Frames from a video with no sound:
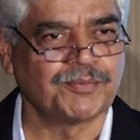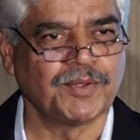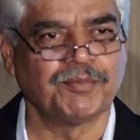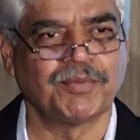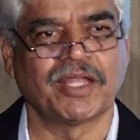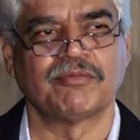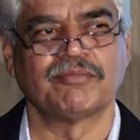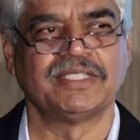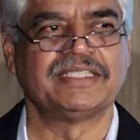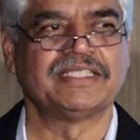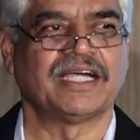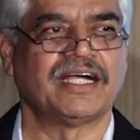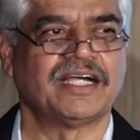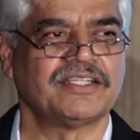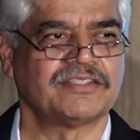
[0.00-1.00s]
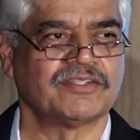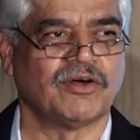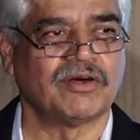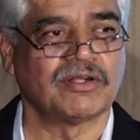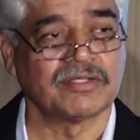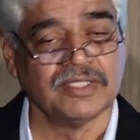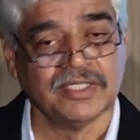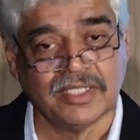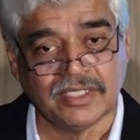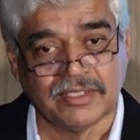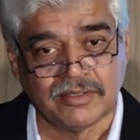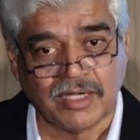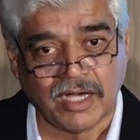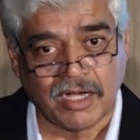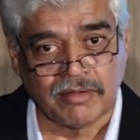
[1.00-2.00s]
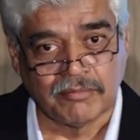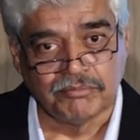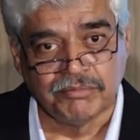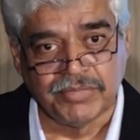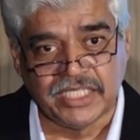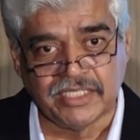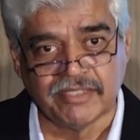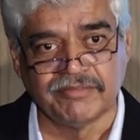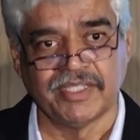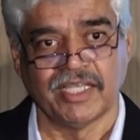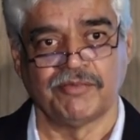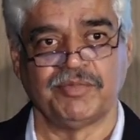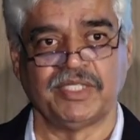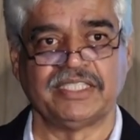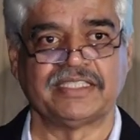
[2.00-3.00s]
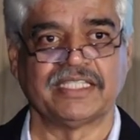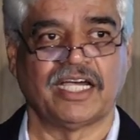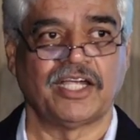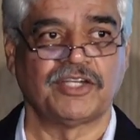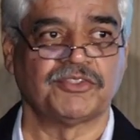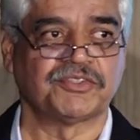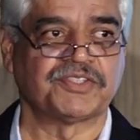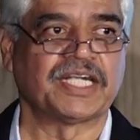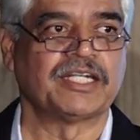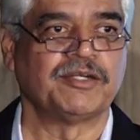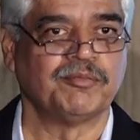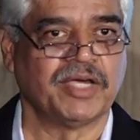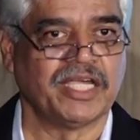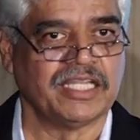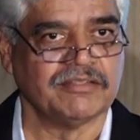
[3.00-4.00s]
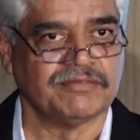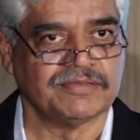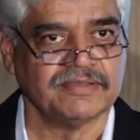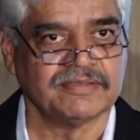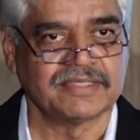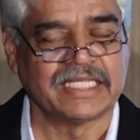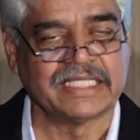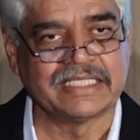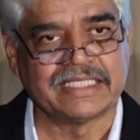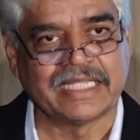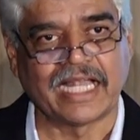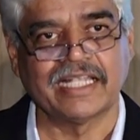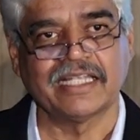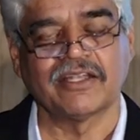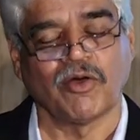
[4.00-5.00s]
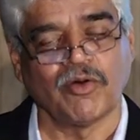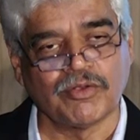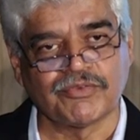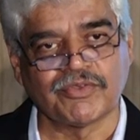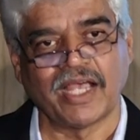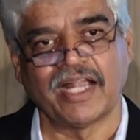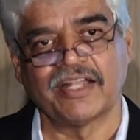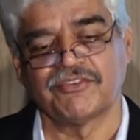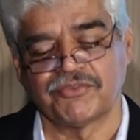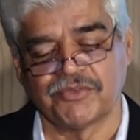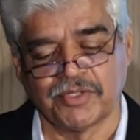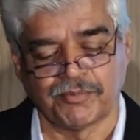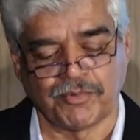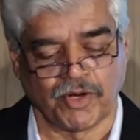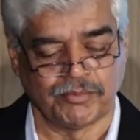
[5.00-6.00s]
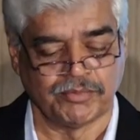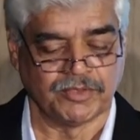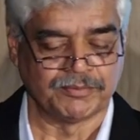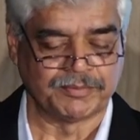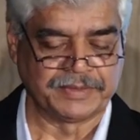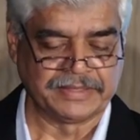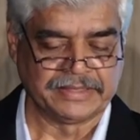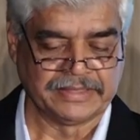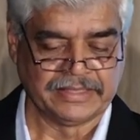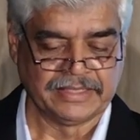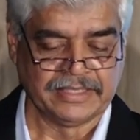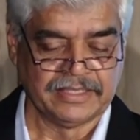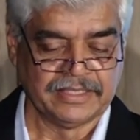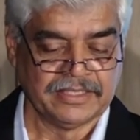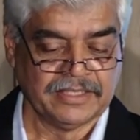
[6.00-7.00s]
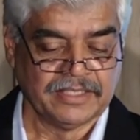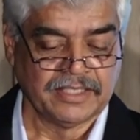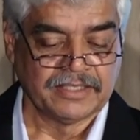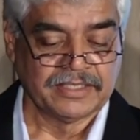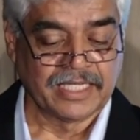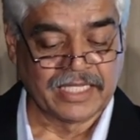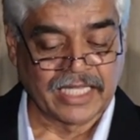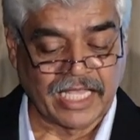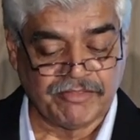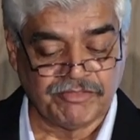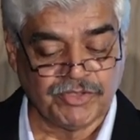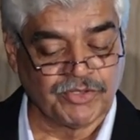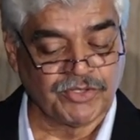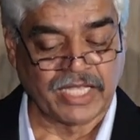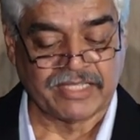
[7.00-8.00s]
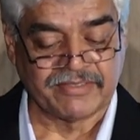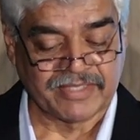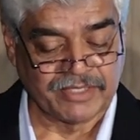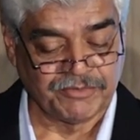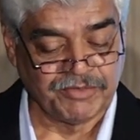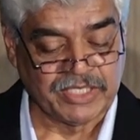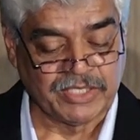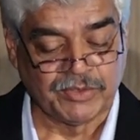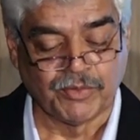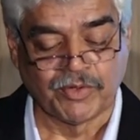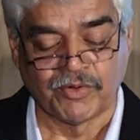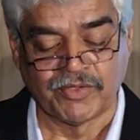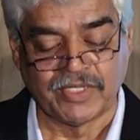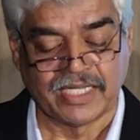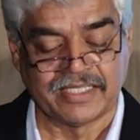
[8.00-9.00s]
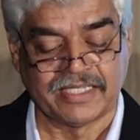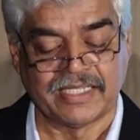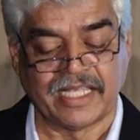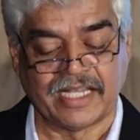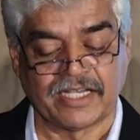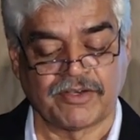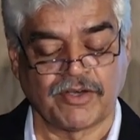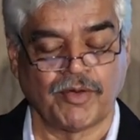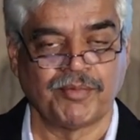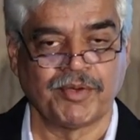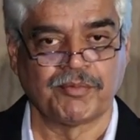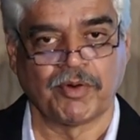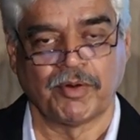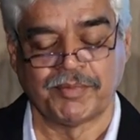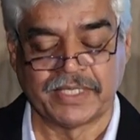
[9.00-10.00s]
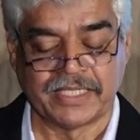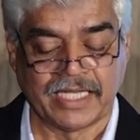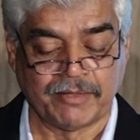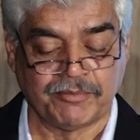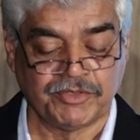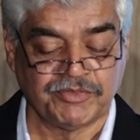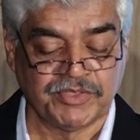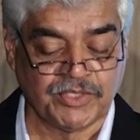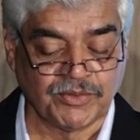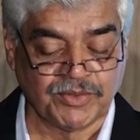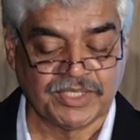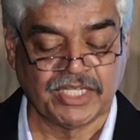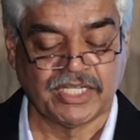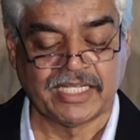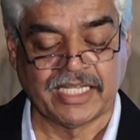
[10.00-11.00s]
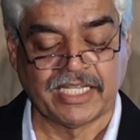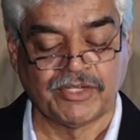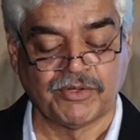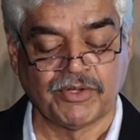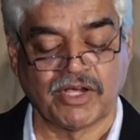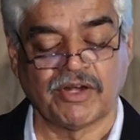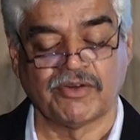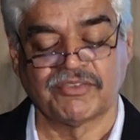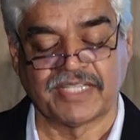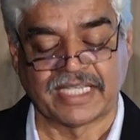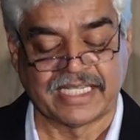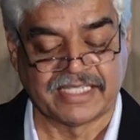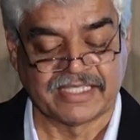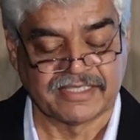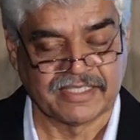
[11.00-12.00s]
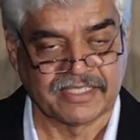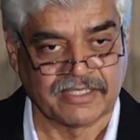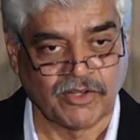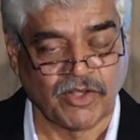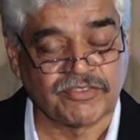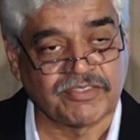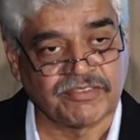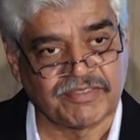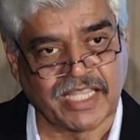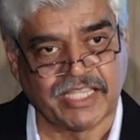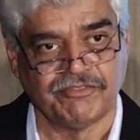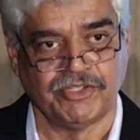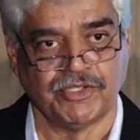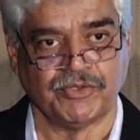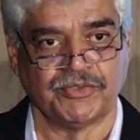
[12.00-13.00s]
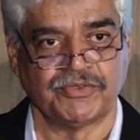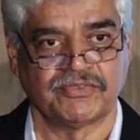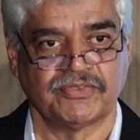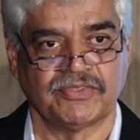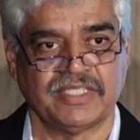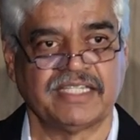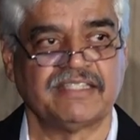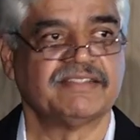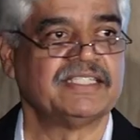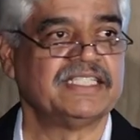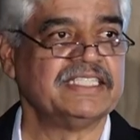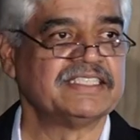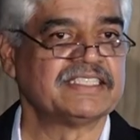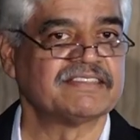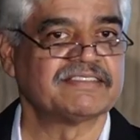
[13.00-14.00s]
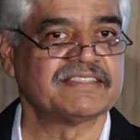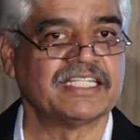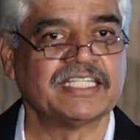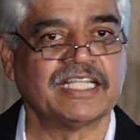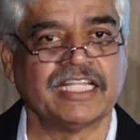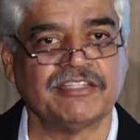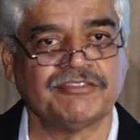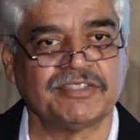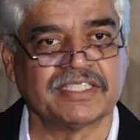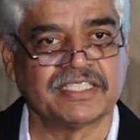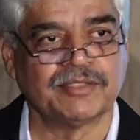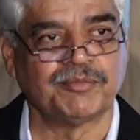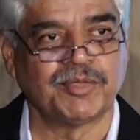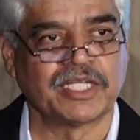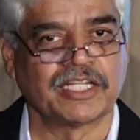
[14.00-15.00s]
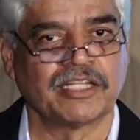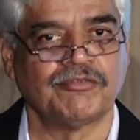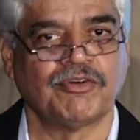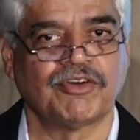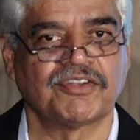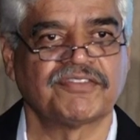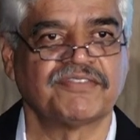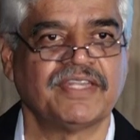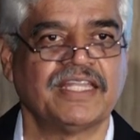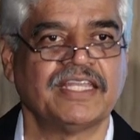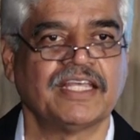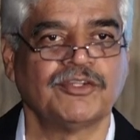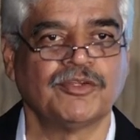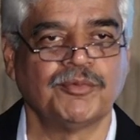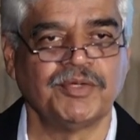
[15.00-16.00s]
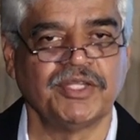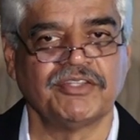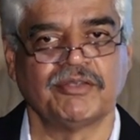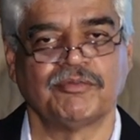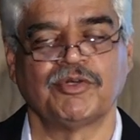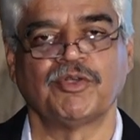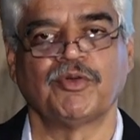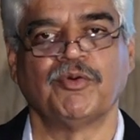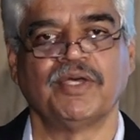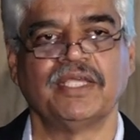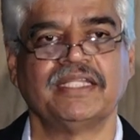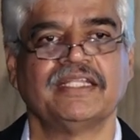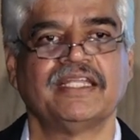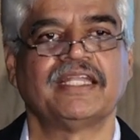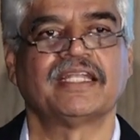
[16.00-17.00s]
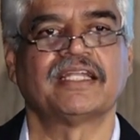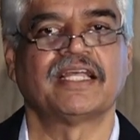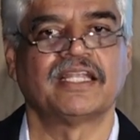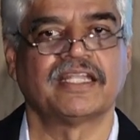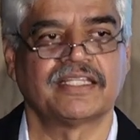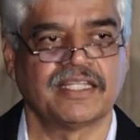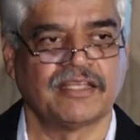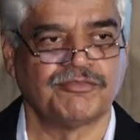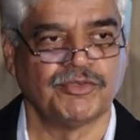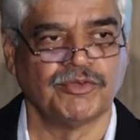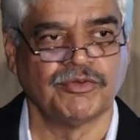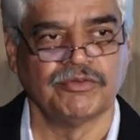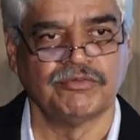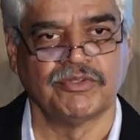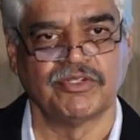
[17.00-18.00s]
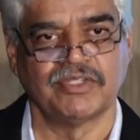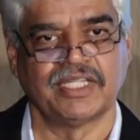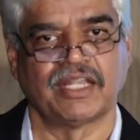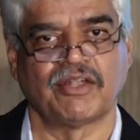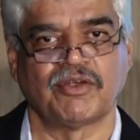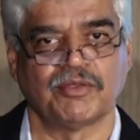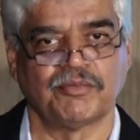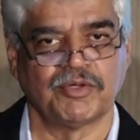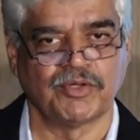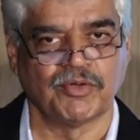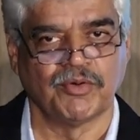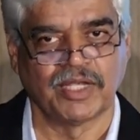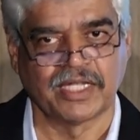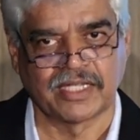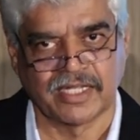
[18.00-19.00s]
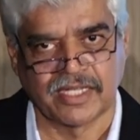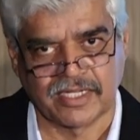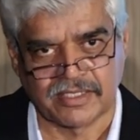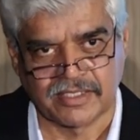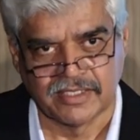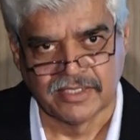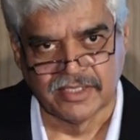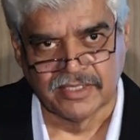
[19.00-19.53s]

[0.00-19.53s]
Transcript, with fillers: people have been charged or believe they have been charged or threatened by elephants and that also adds to the problem. Then livelihood, I said, we look only at the direct crop and property damage. We don't take into account secondary thing, loss of livelihoods. There is a dangerous elephant in a particular forest area. Nobody is able to go in there and collect their fuel wood. They are not able to go and collect,